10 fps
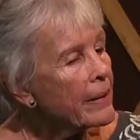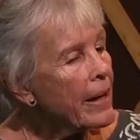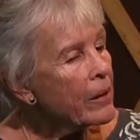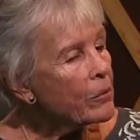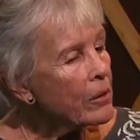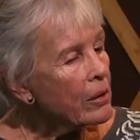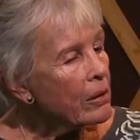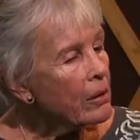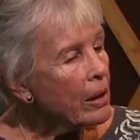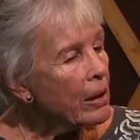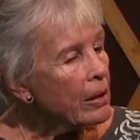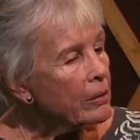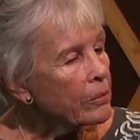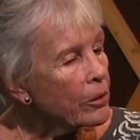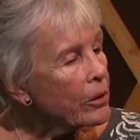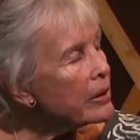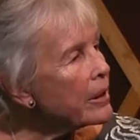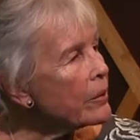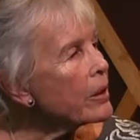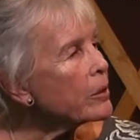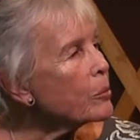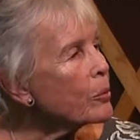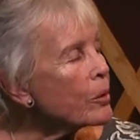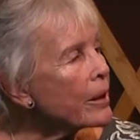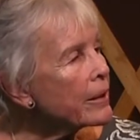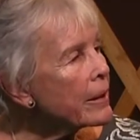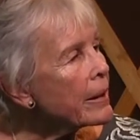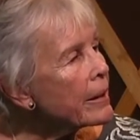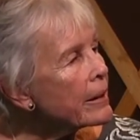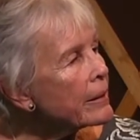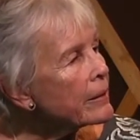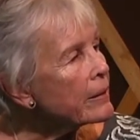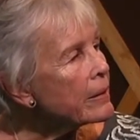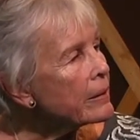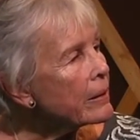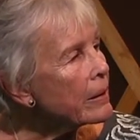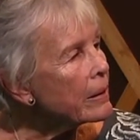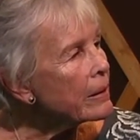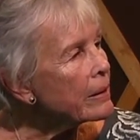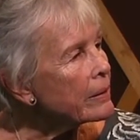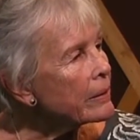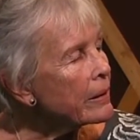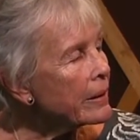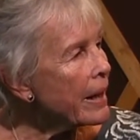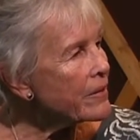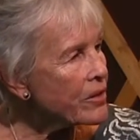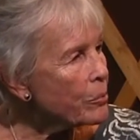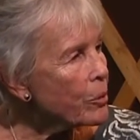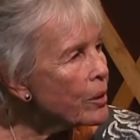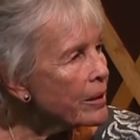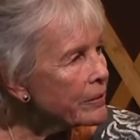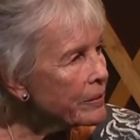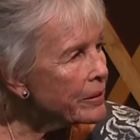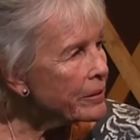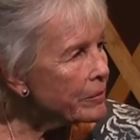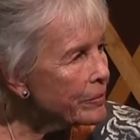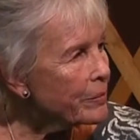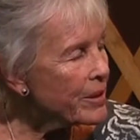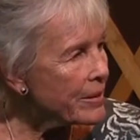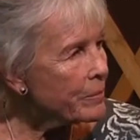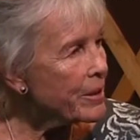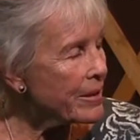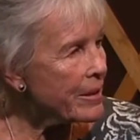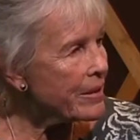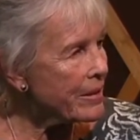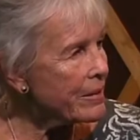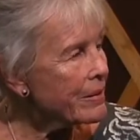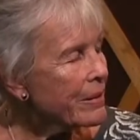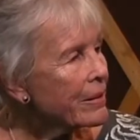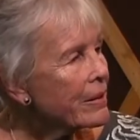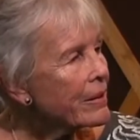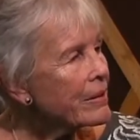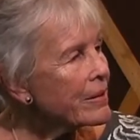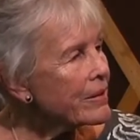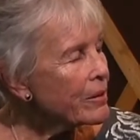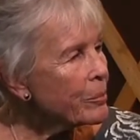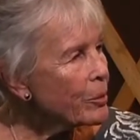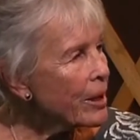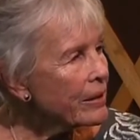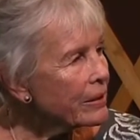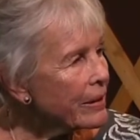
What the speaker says: they were earlier on a board and gave support for business support